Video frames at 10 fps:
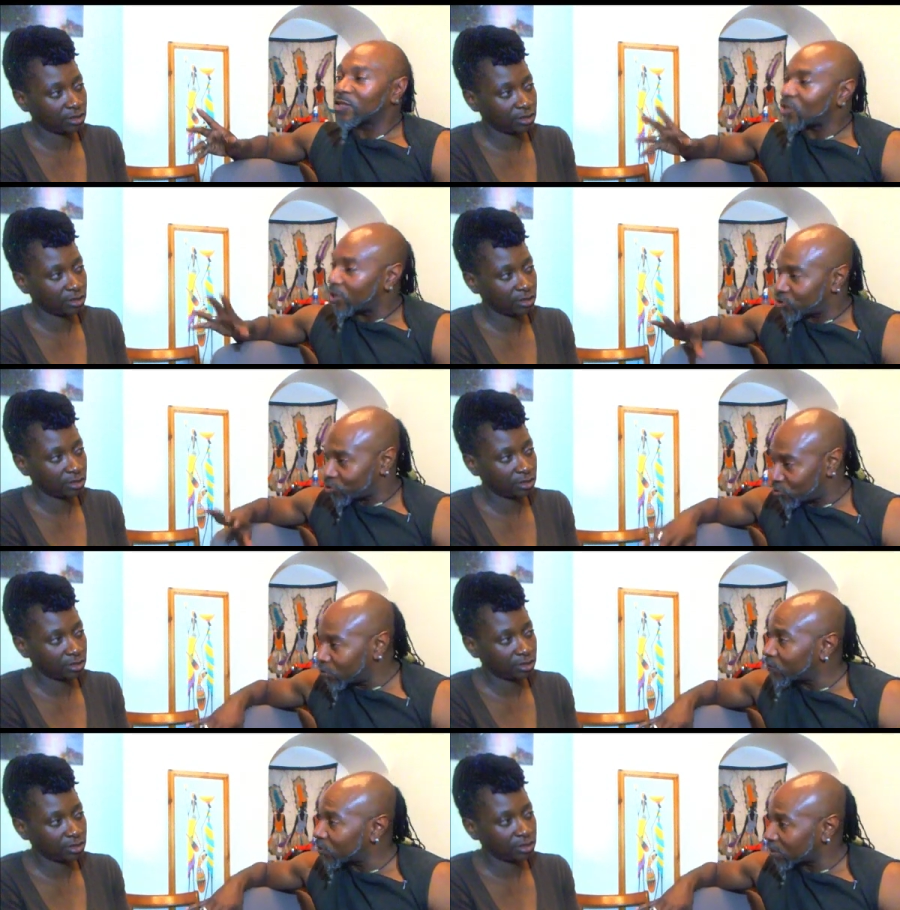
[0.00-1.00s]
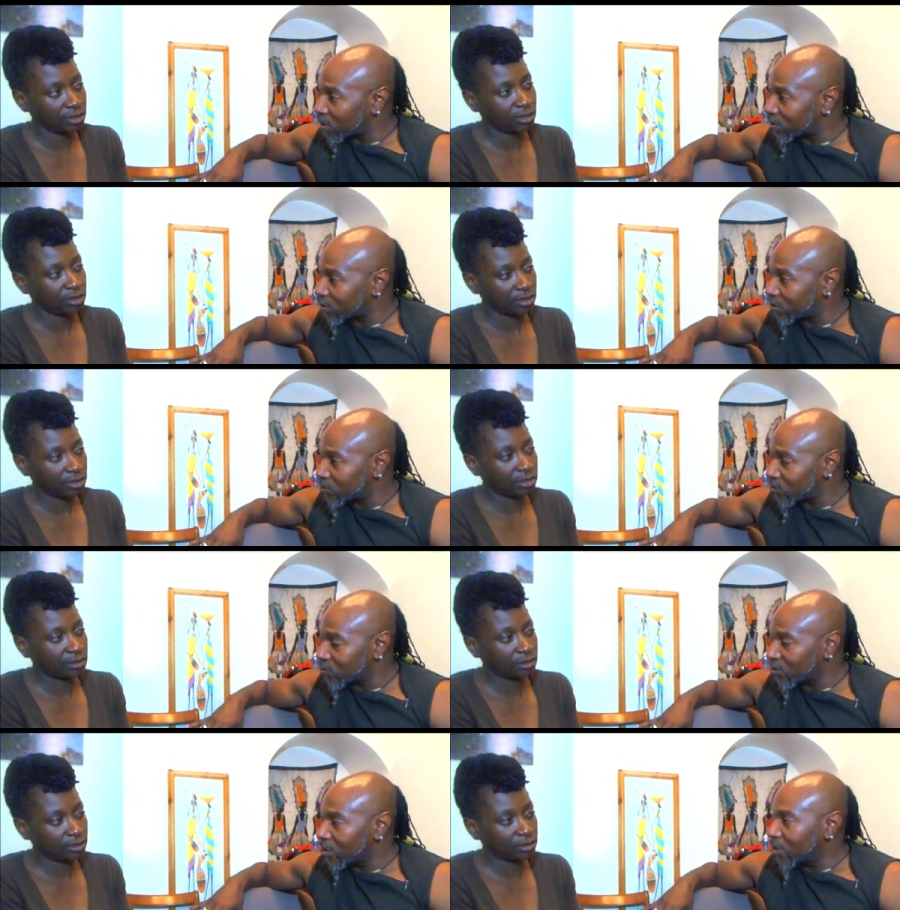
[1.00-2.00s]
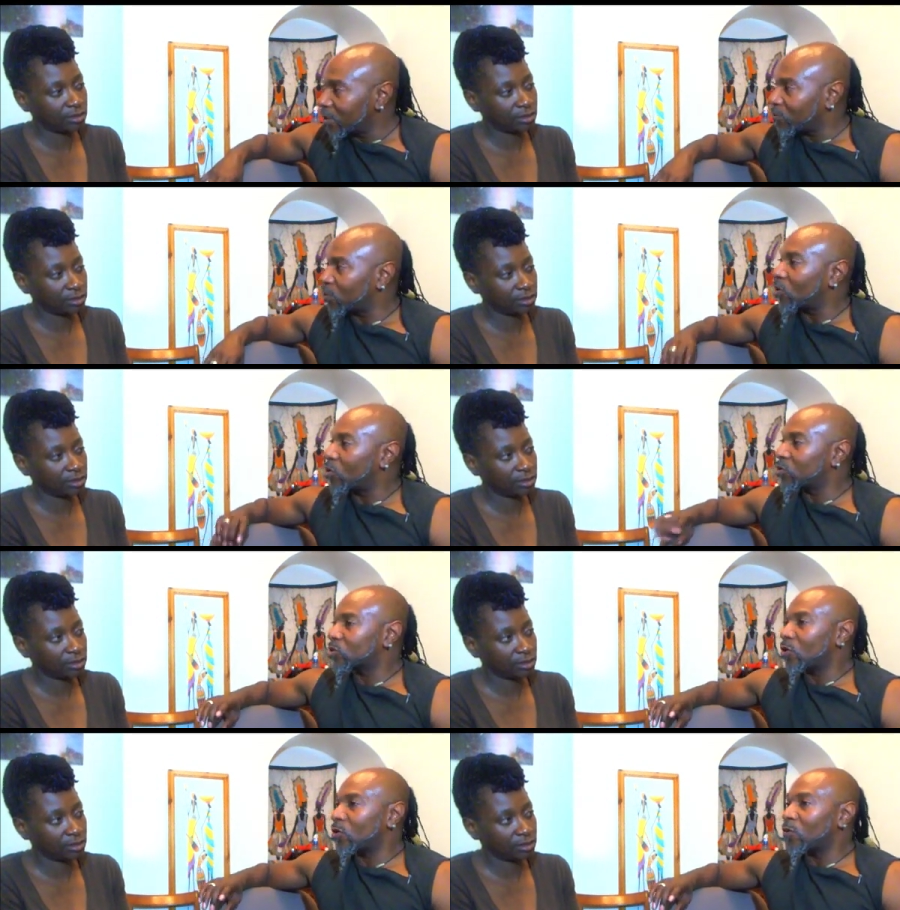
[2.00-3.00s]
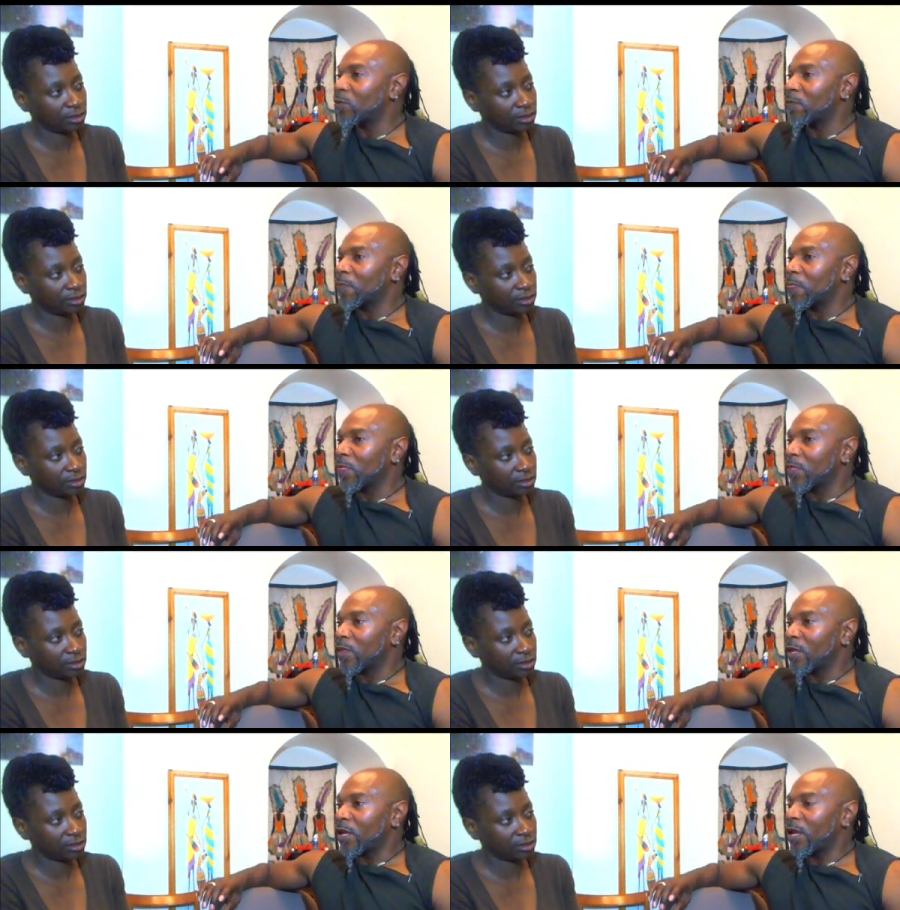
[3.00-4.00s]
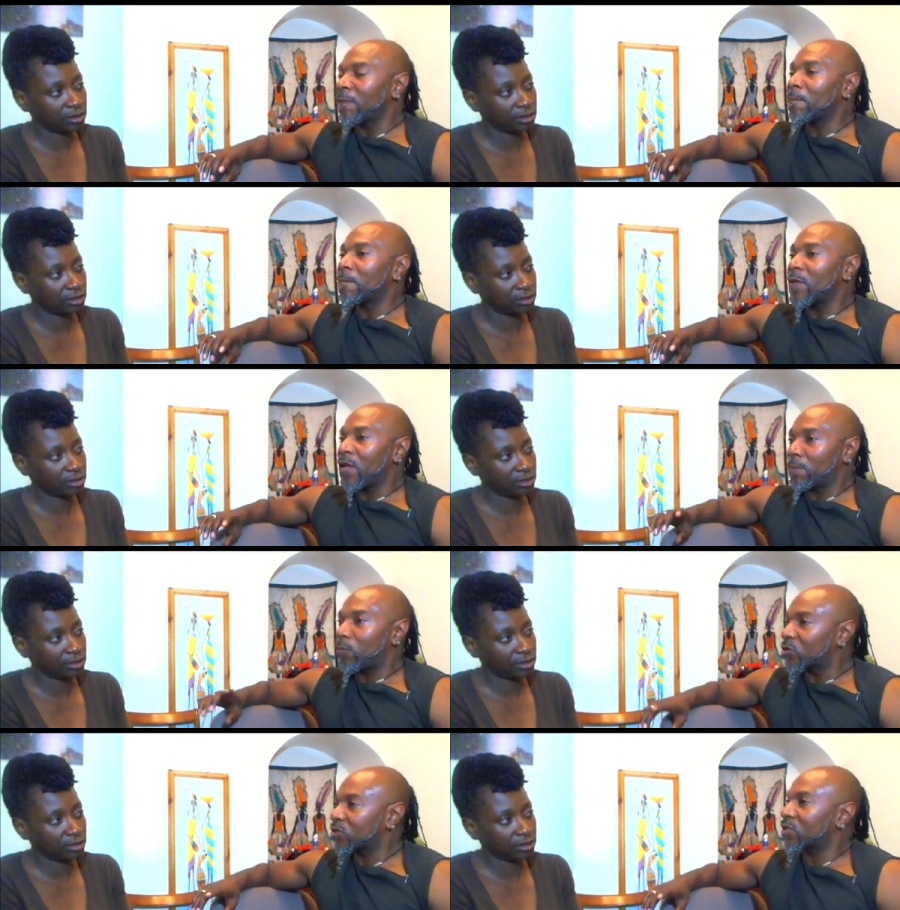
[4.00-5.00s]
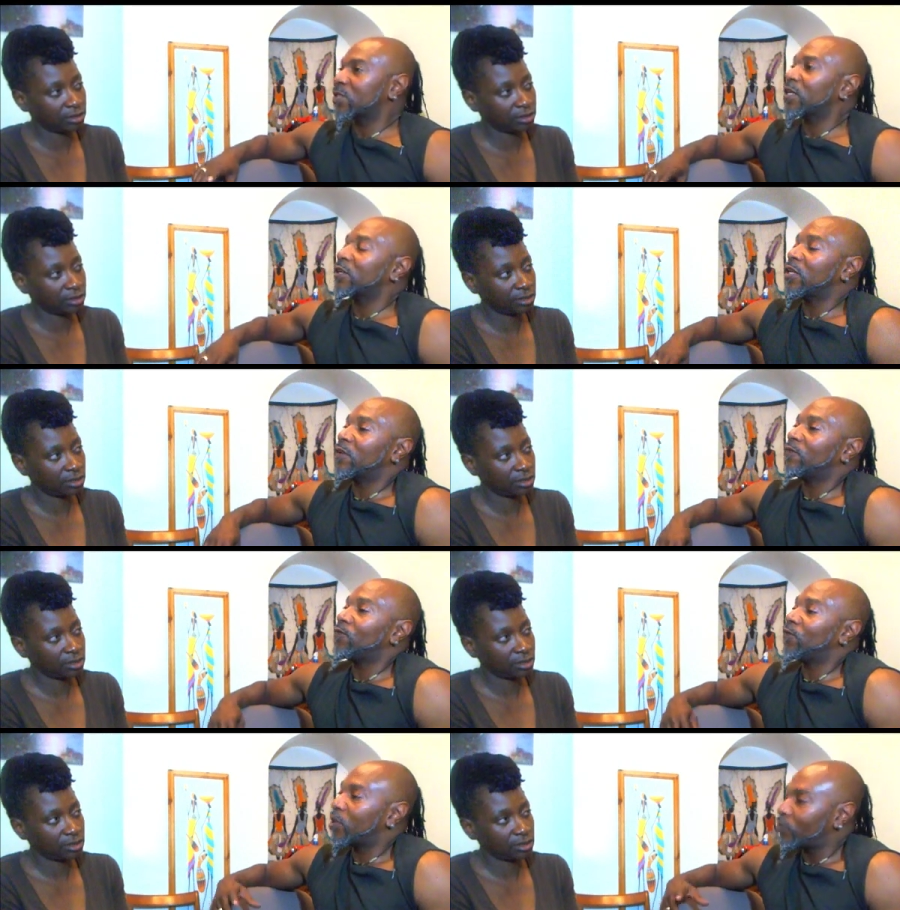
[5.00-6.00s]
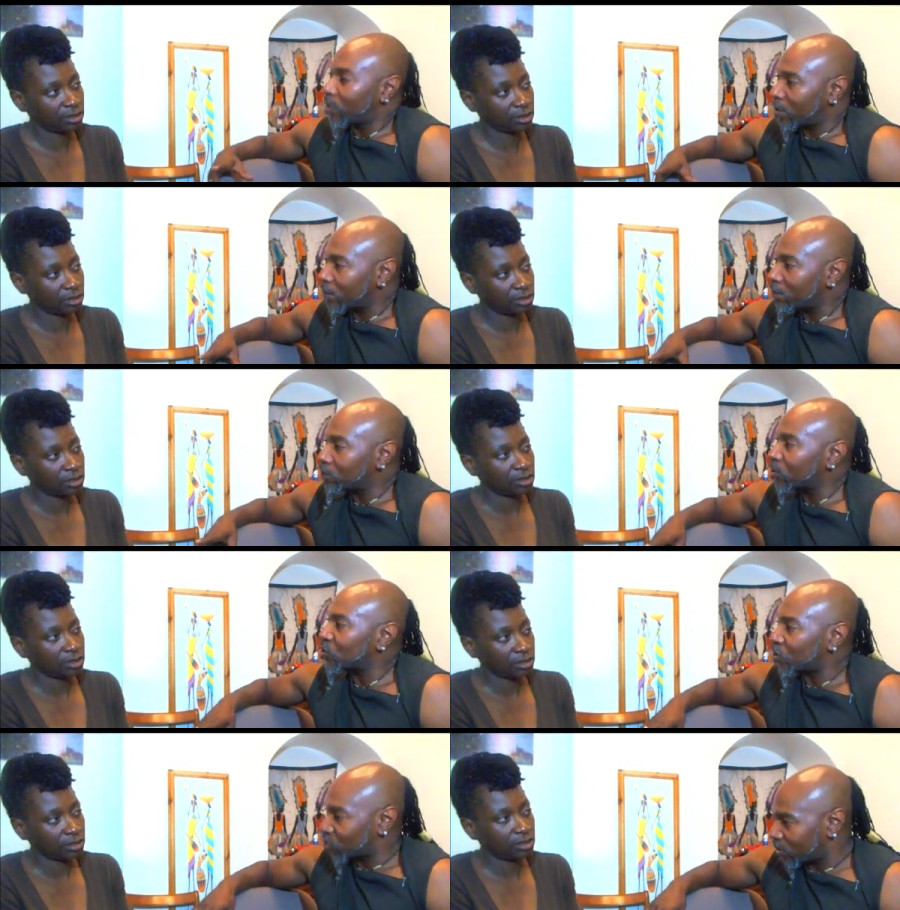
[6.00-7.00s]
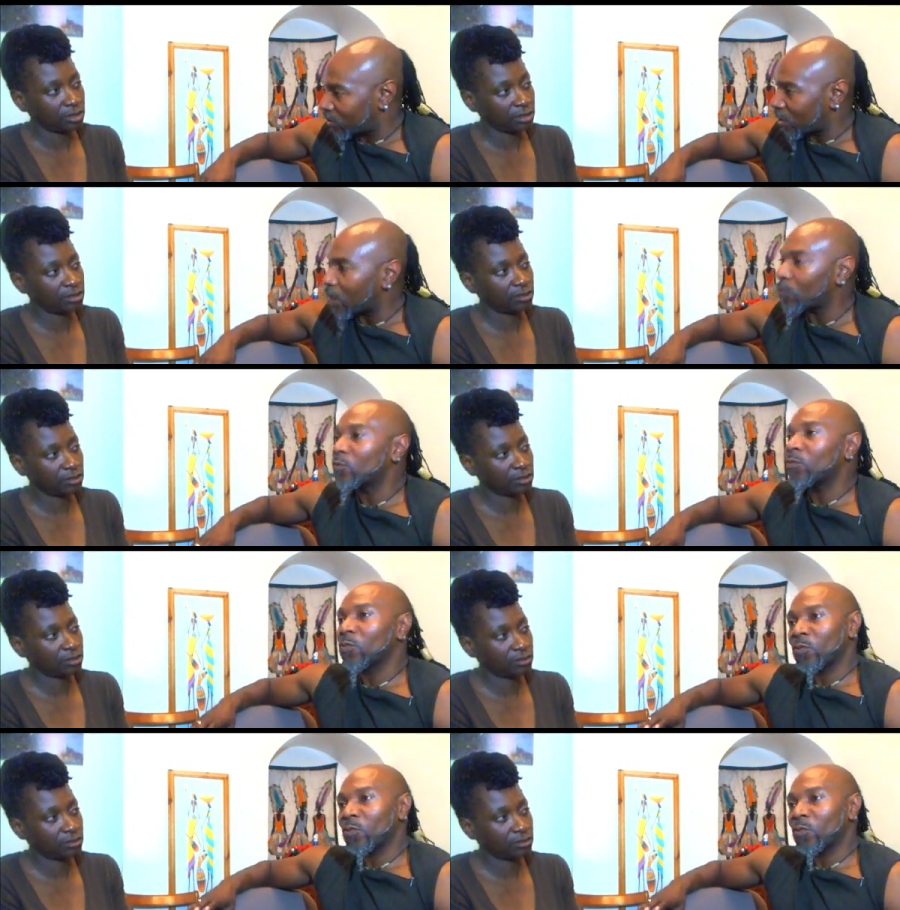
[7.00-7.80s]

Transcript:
Speaker 1: it's untrue, for starters, but also it puts us in an inferior position, and